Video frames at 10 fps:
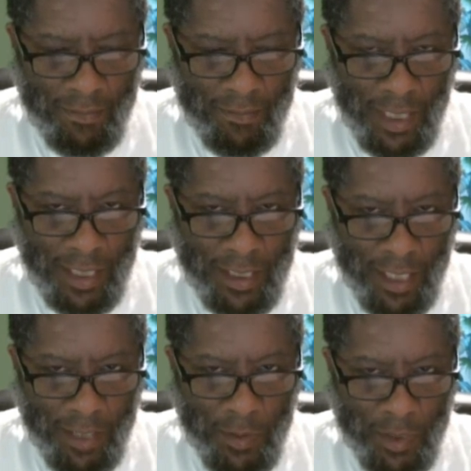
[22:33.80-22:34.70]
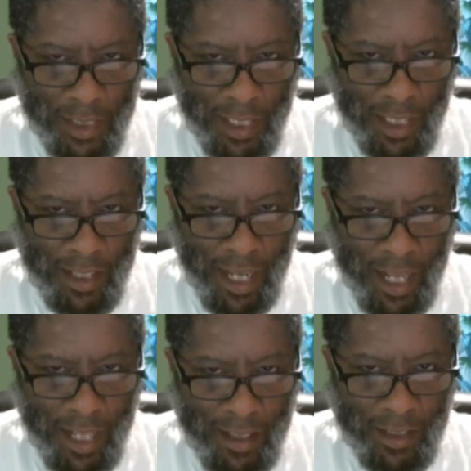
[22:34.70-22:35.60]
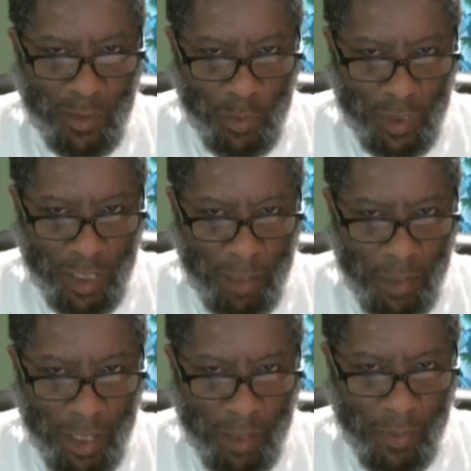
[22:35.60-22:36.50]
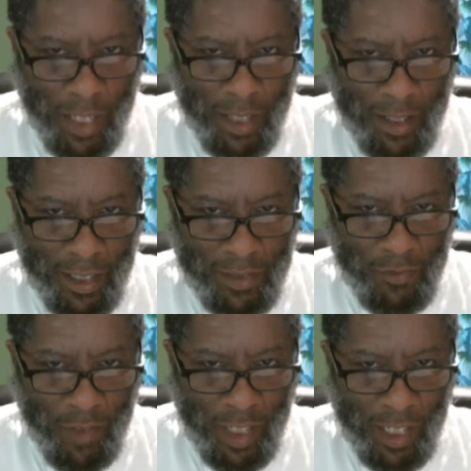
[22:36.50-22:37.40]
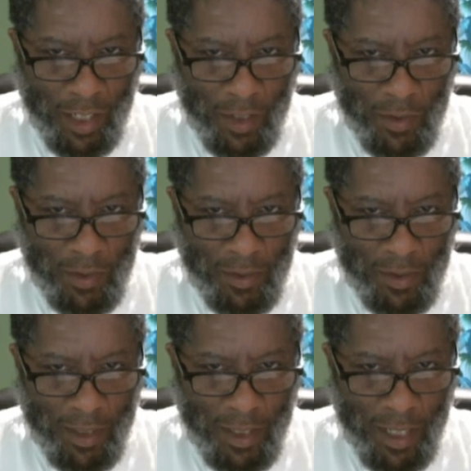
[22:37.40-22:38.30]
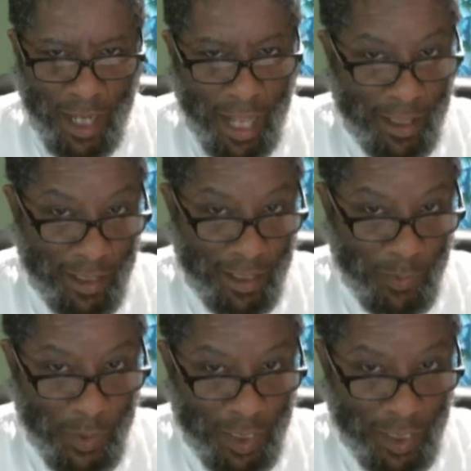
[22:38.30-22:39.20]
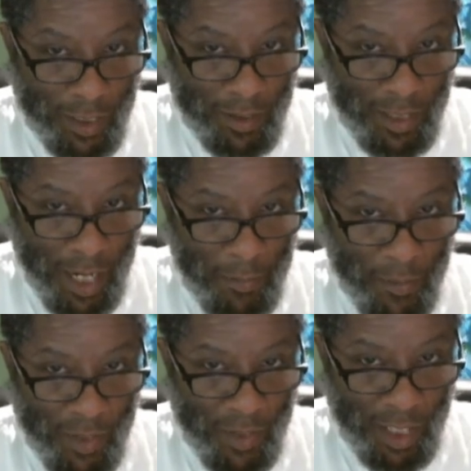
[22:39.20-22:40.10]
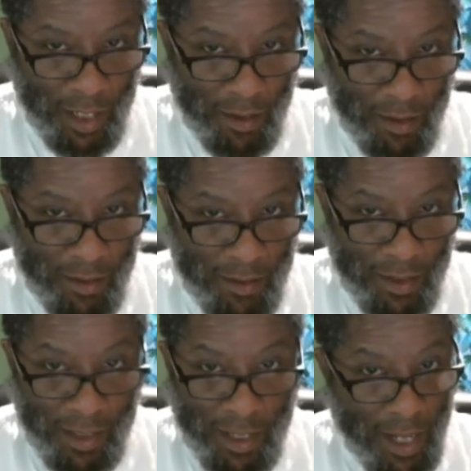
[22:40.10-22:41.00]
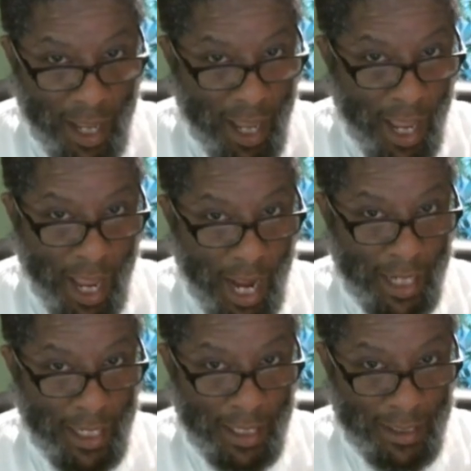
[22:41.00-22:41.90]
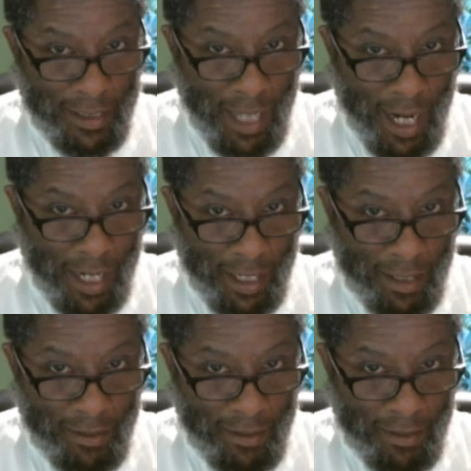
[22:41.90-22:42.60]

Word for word: That's interesting that this would come up in this video at this particular time of the year. I didn't design it.